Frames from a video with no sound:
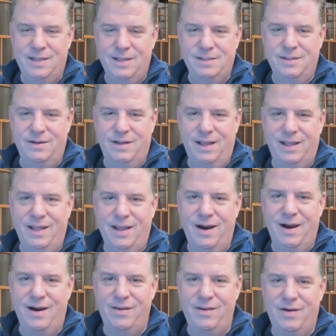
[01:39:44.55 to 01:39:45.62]
So click
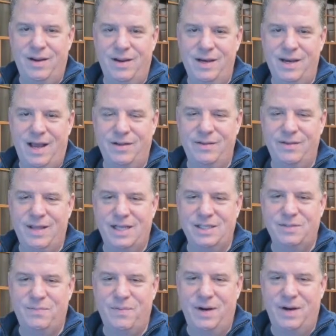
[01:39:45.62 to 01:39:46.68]
there. You can download
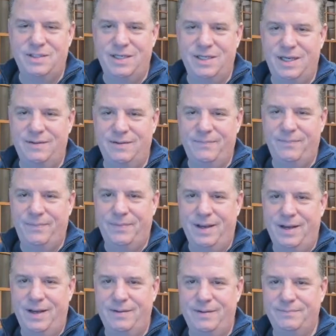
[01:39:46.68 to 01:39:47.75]
that spreadsheet.
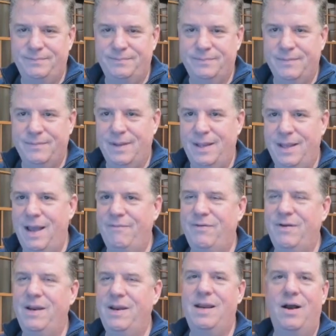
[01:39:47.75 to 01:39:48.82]
Yeah,
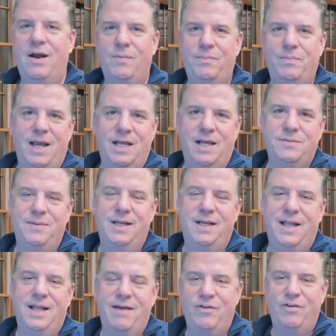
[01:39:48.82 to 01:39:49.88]
if you need help, catch me in
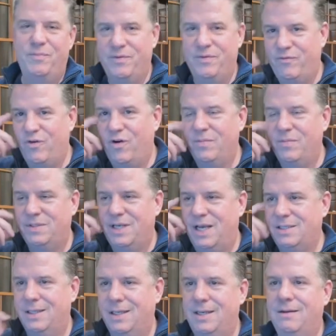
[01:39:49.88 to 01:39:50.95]
a live open forum
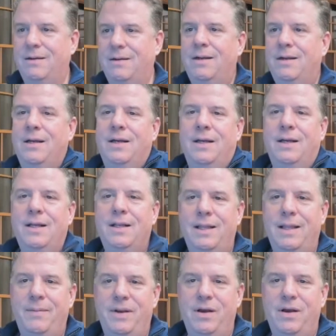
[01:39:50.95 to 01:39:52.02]
session, or
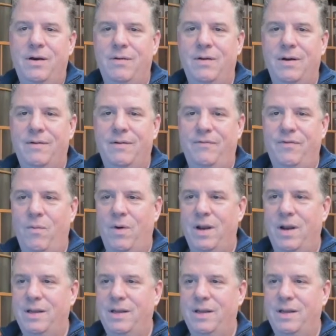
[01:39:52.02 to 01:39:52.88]
let me know if you